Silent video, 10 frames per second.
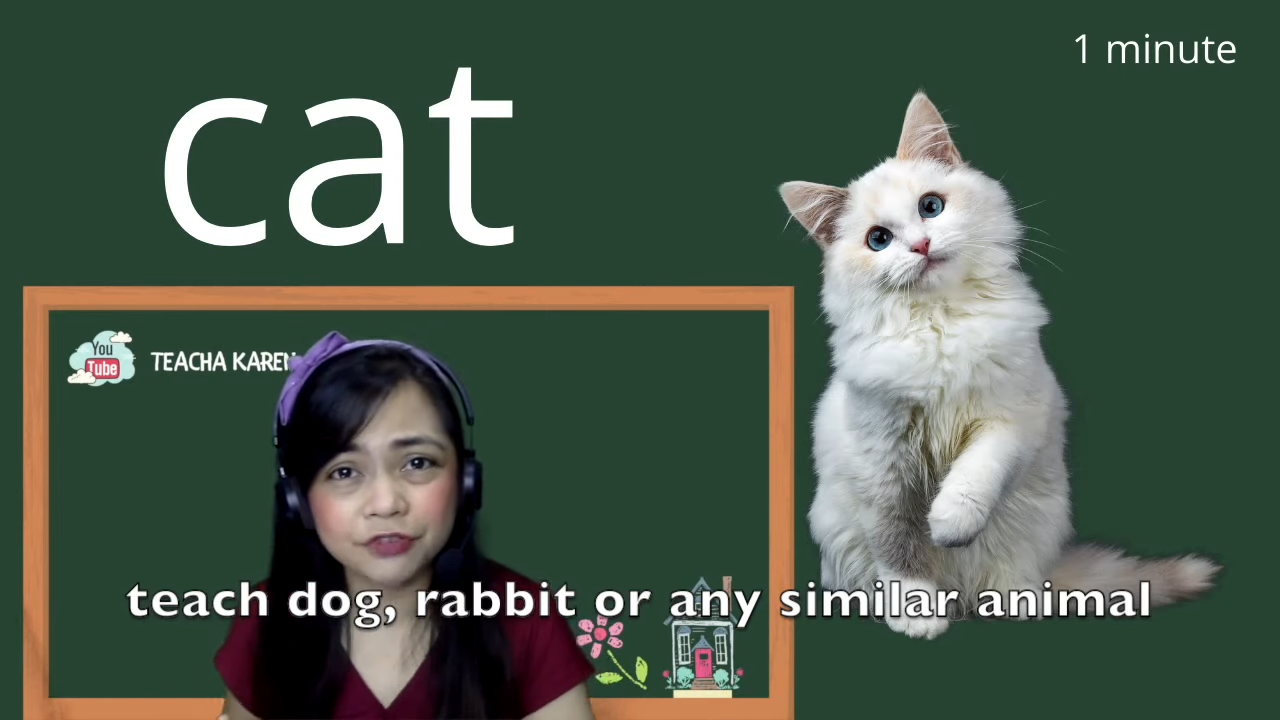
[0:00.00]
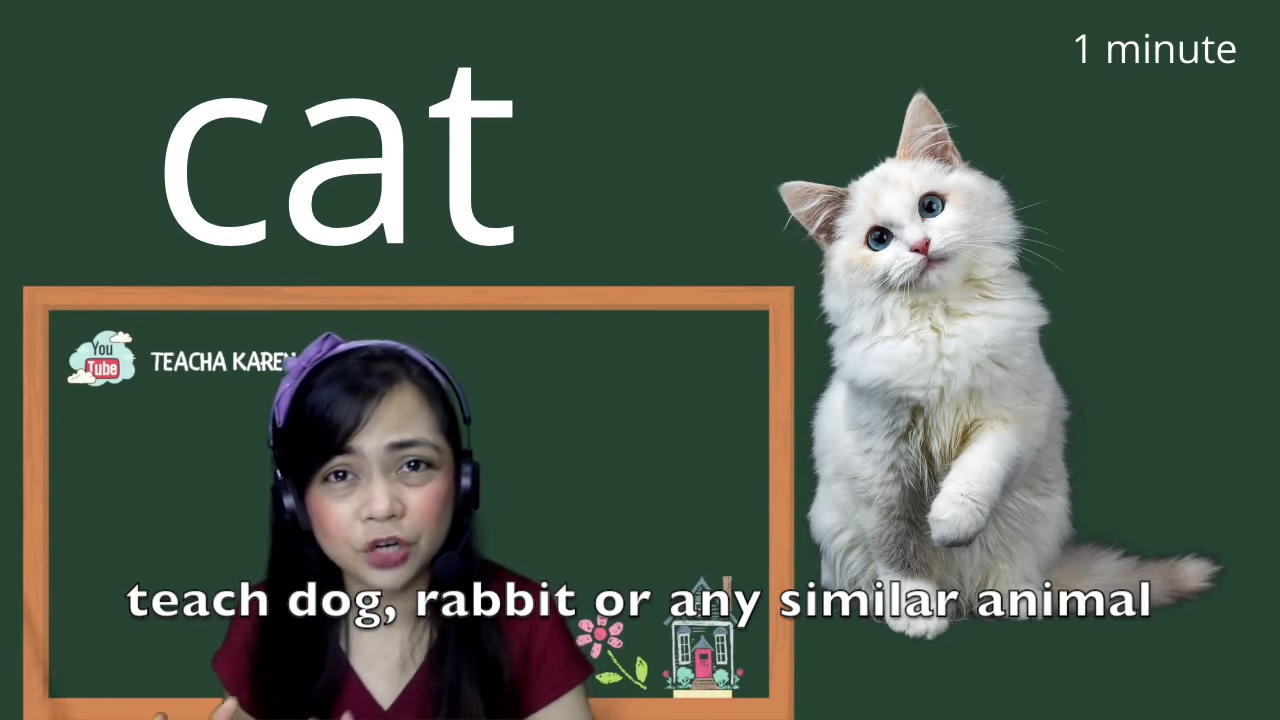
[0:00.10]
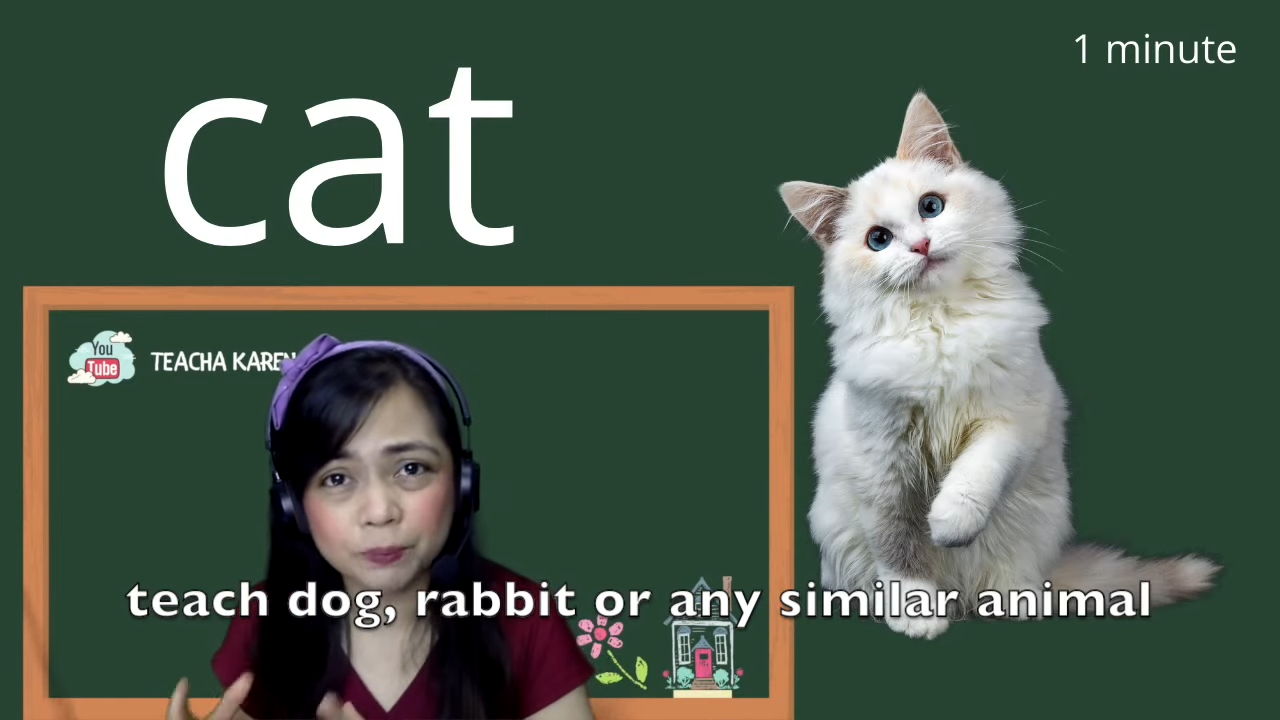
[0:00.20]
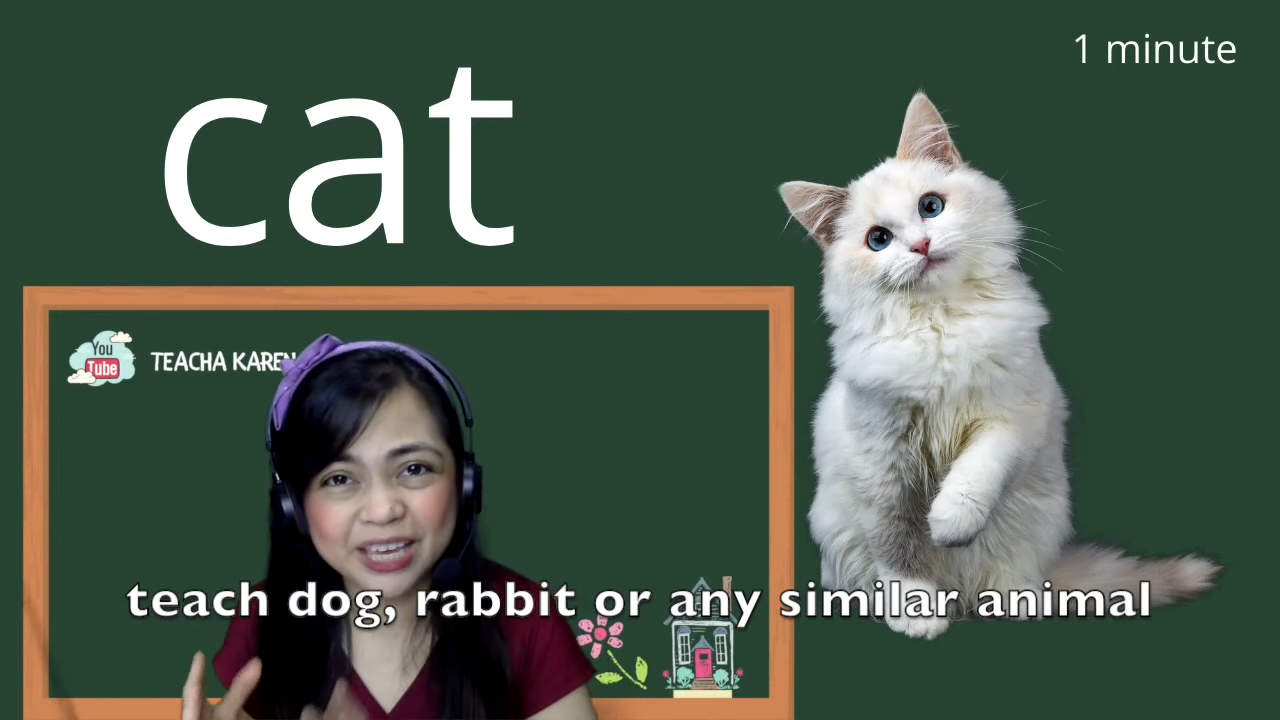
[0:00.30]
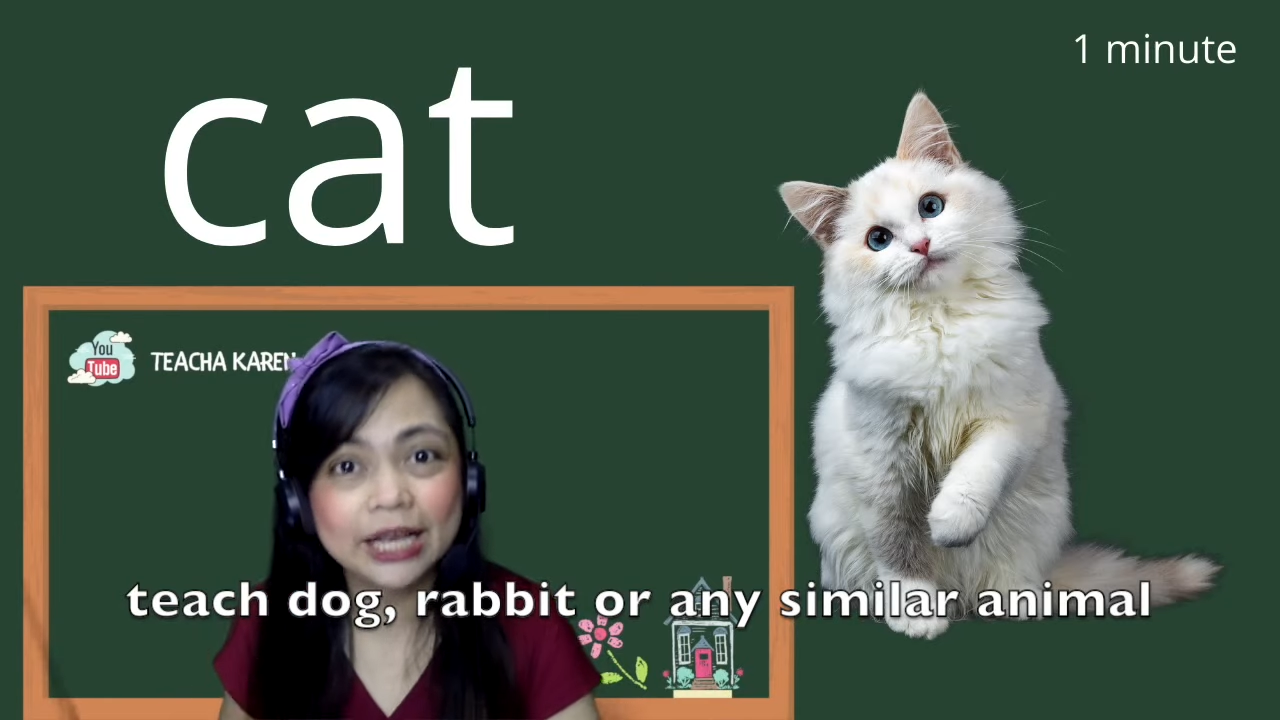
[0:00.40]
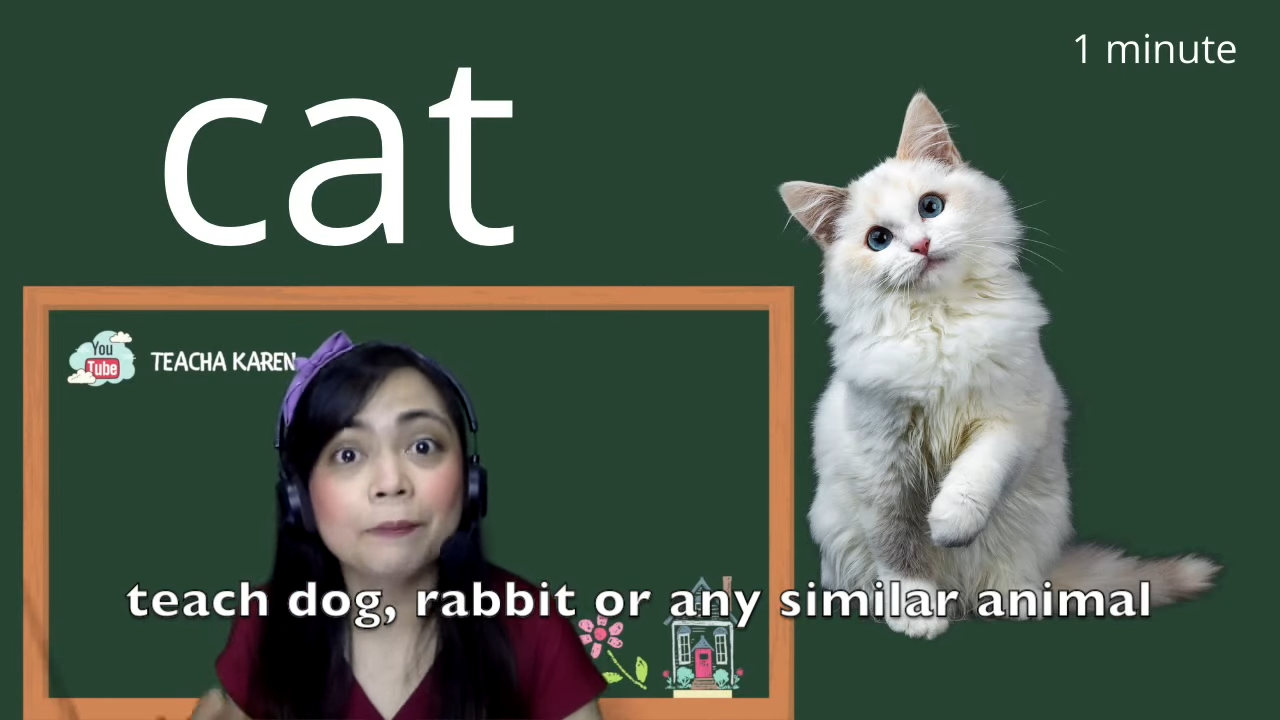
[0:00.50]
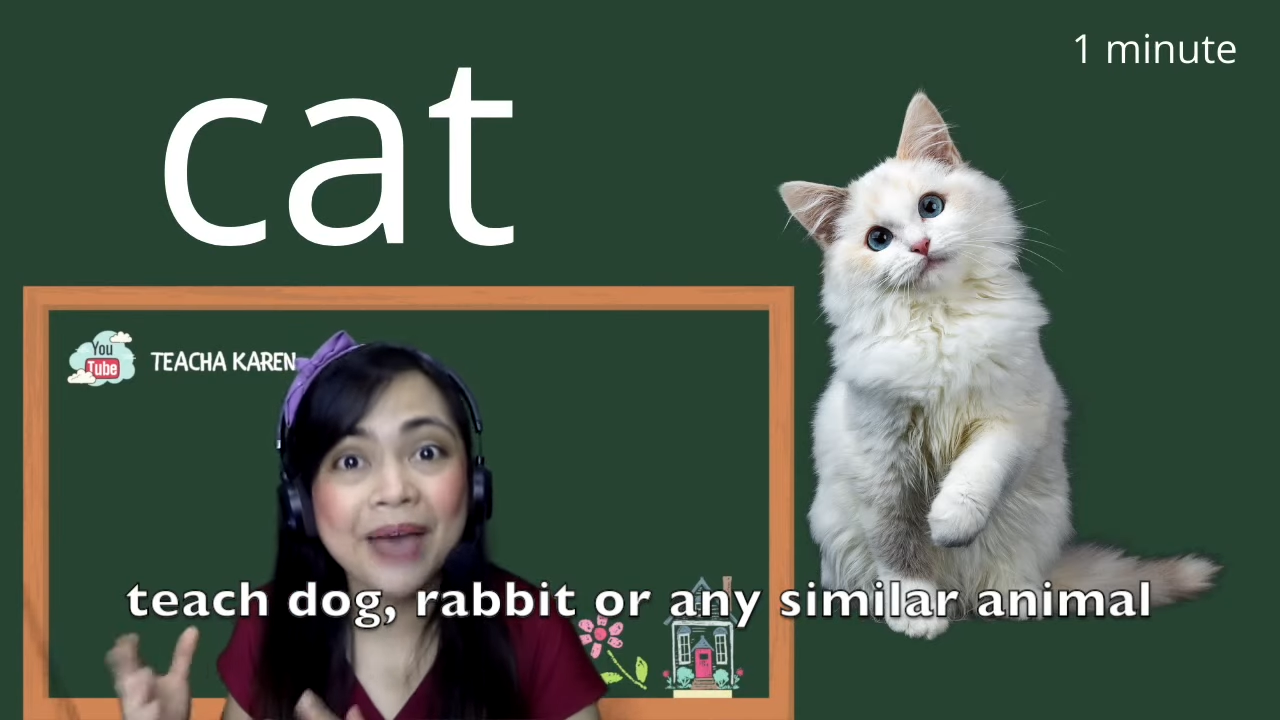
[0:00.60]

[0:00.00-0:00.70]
you know, being